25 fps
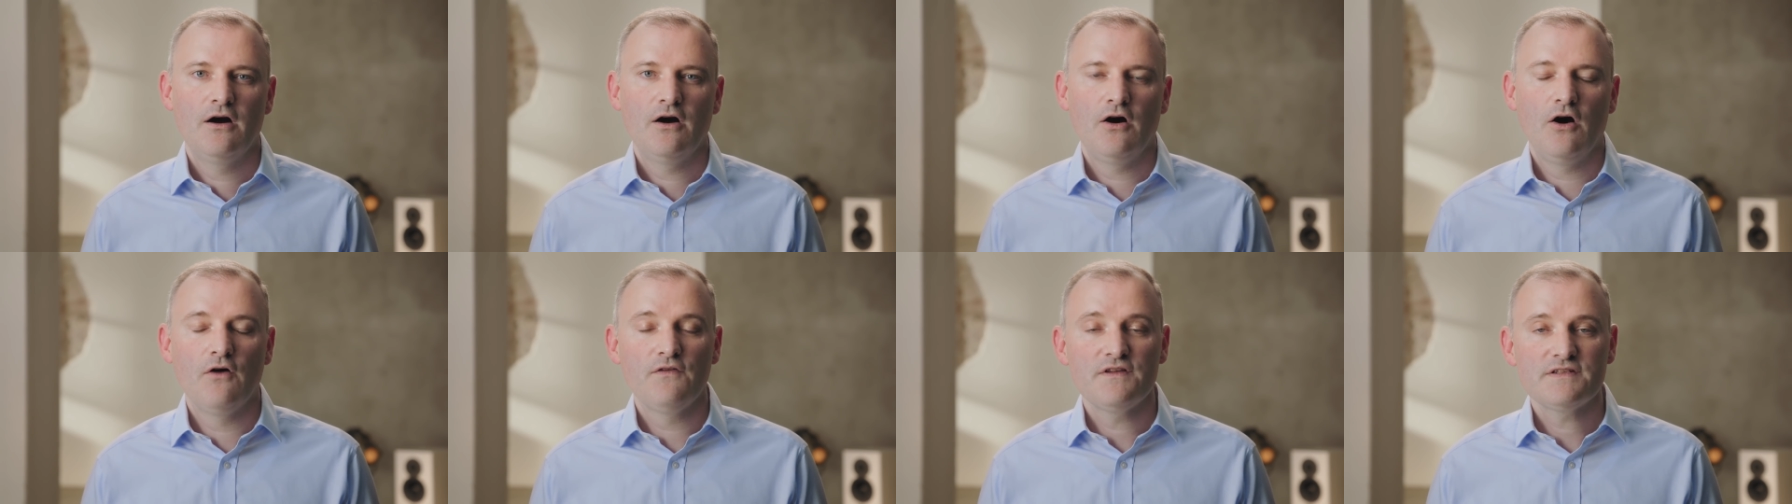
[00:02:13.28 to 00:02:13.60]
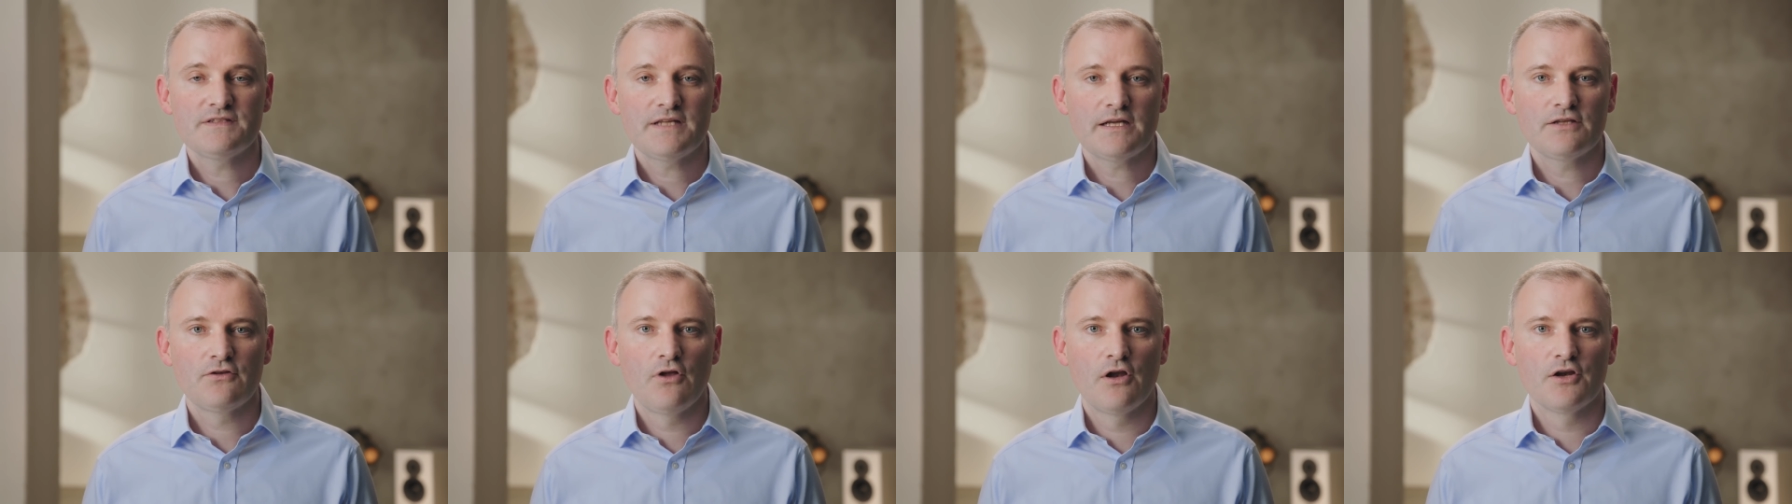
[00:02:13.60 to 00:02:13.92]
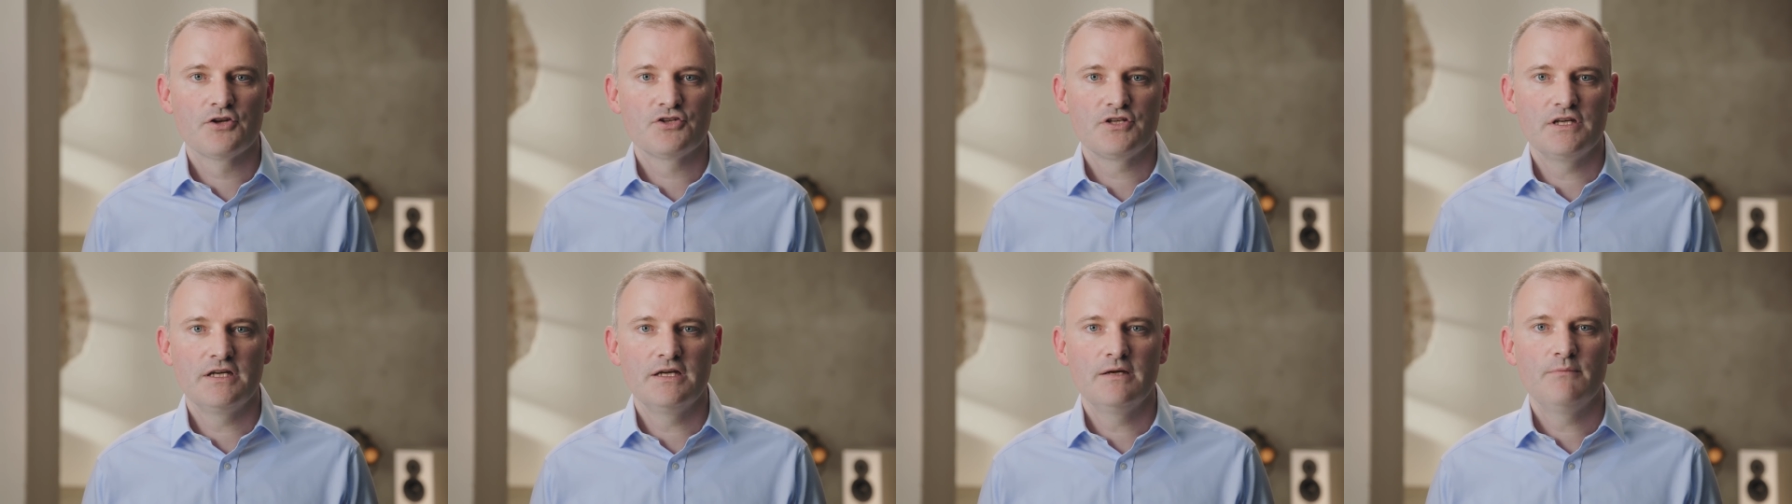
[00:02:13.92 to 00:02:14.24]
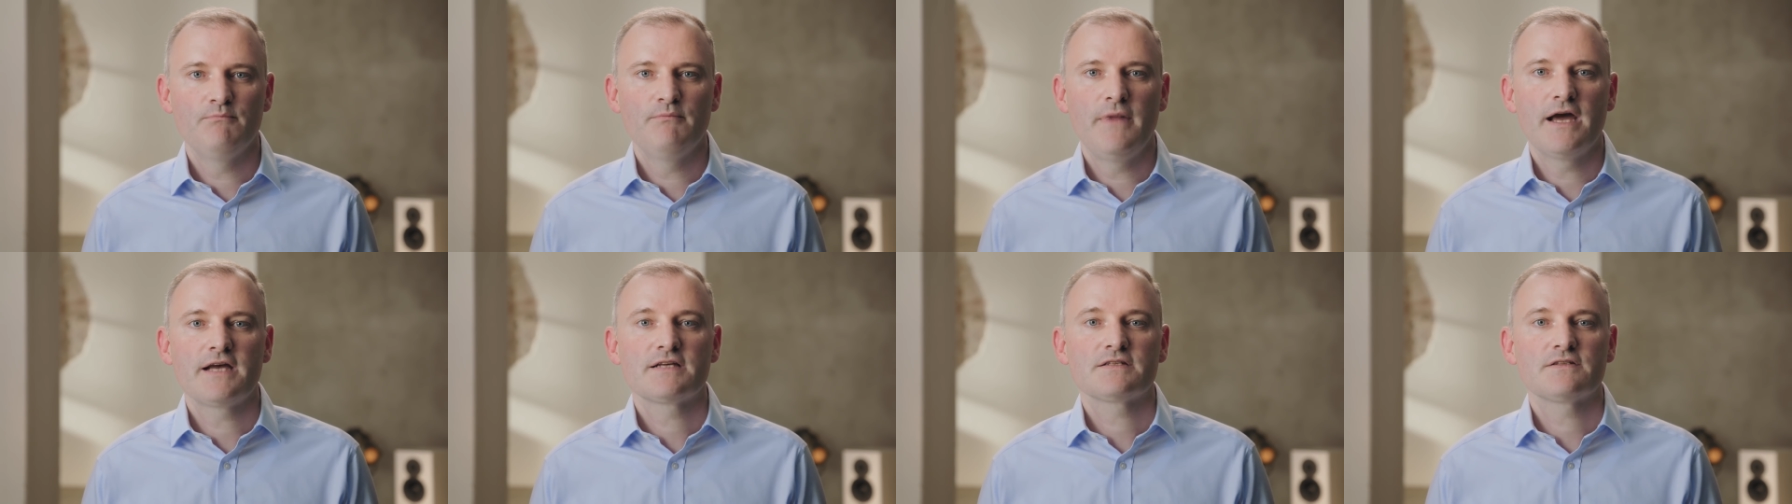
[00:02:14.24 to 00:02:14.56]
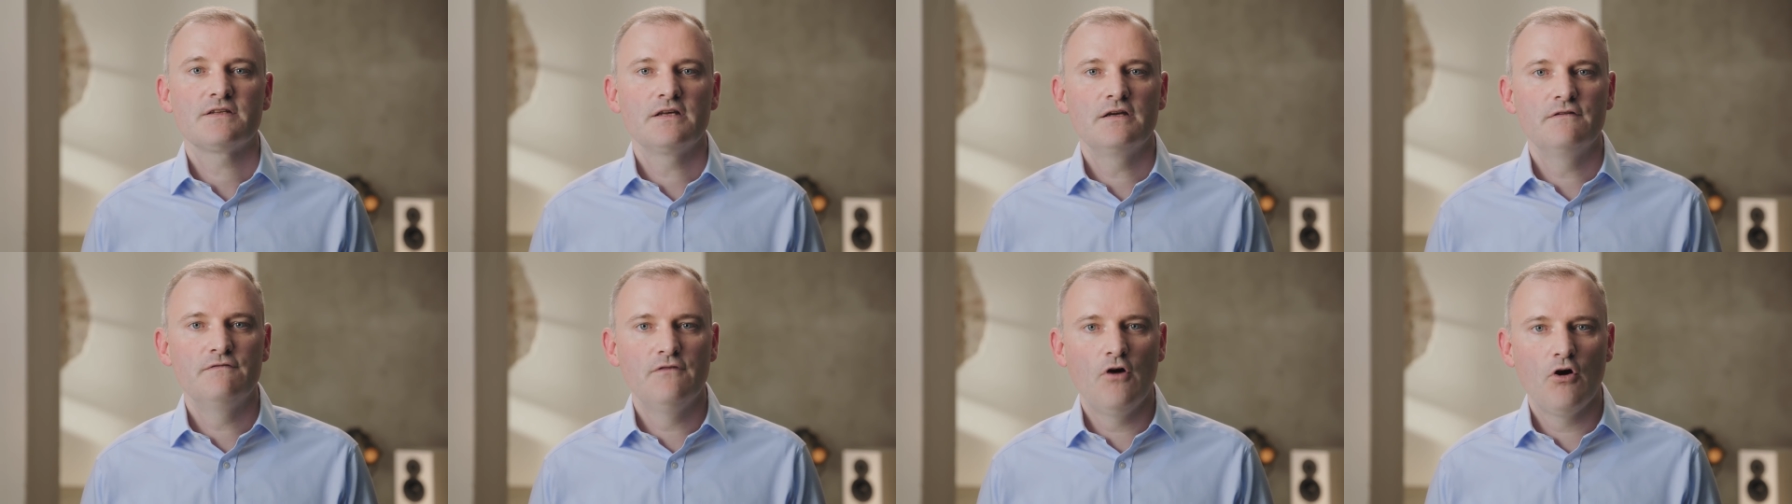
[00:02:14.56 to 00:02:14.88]
All this technology makes
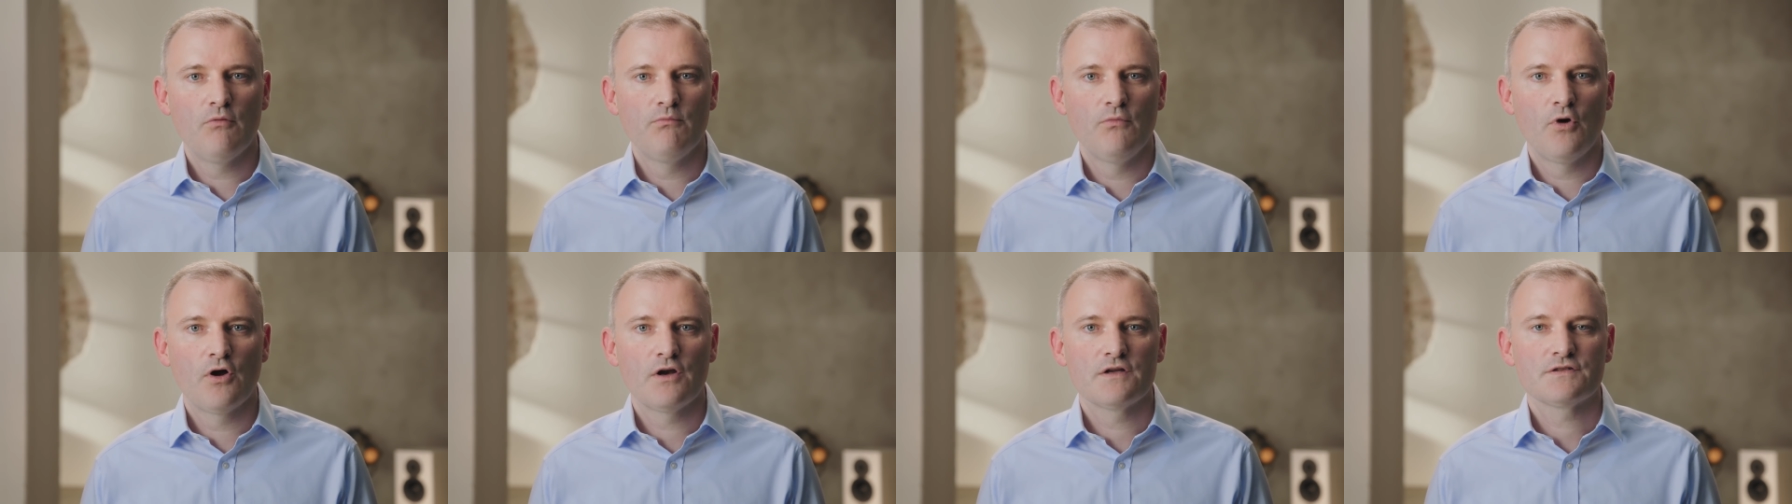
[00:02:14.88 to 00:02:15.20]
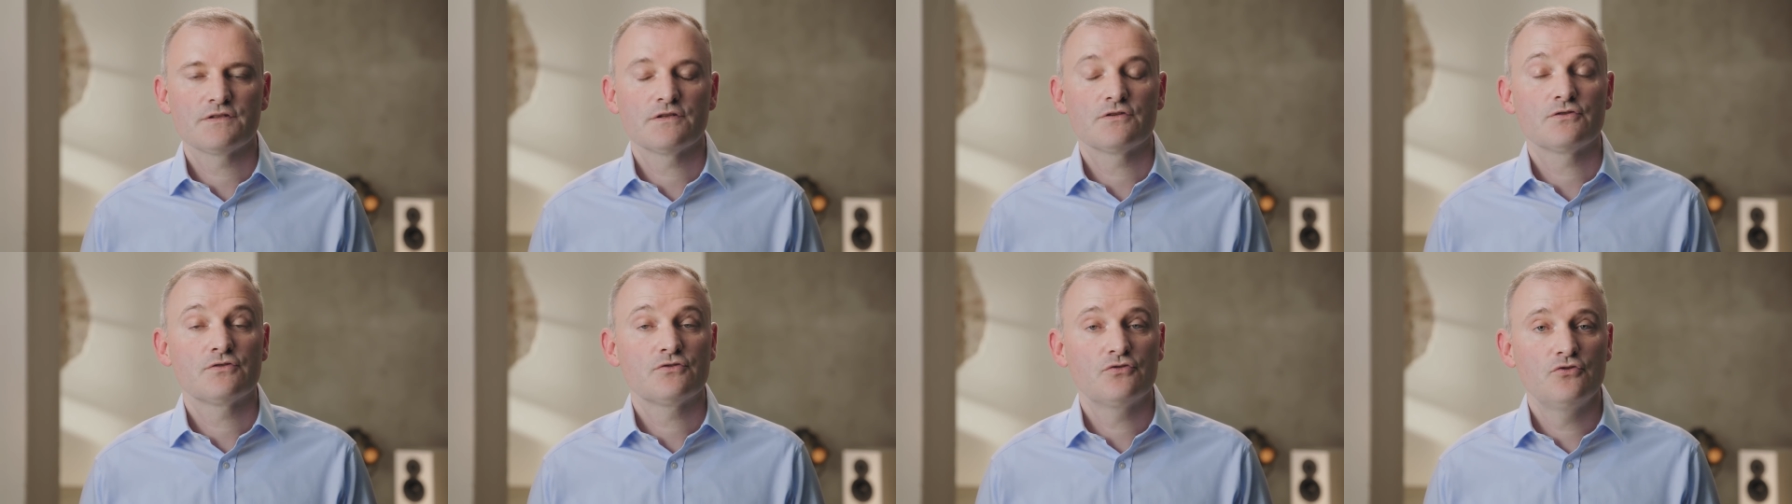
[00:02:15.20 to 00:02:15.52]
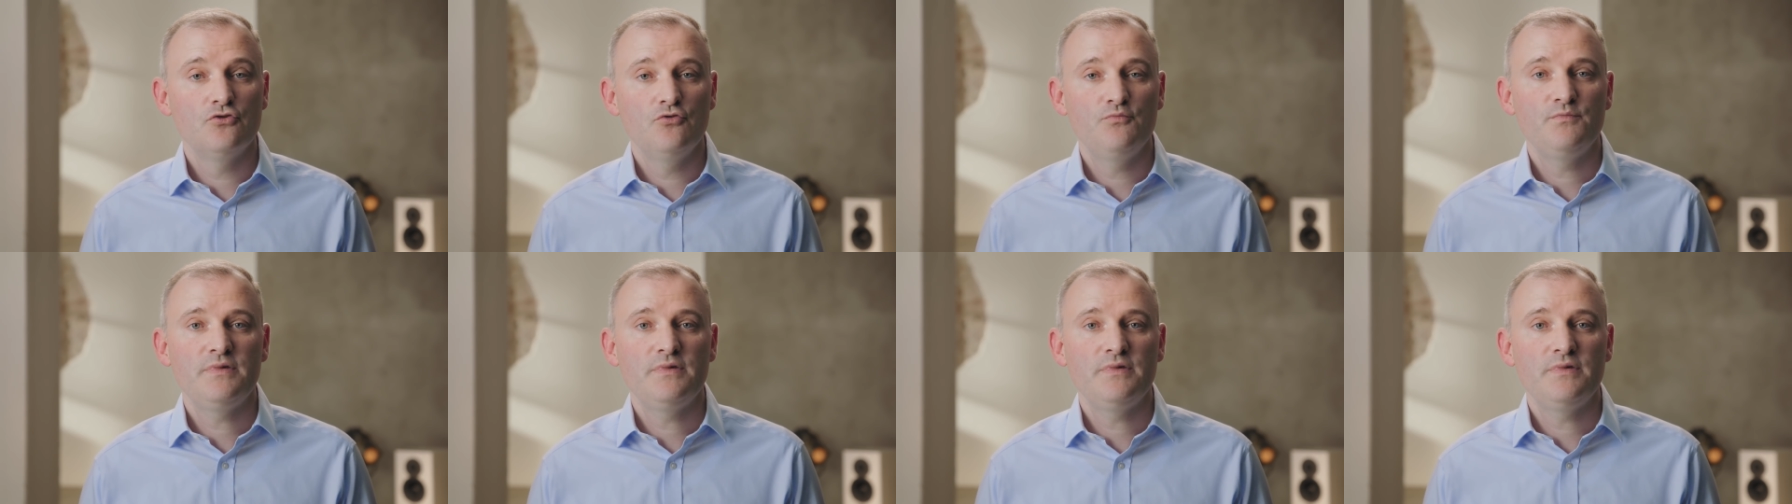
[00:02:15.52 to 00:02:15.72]
the Evoke models a true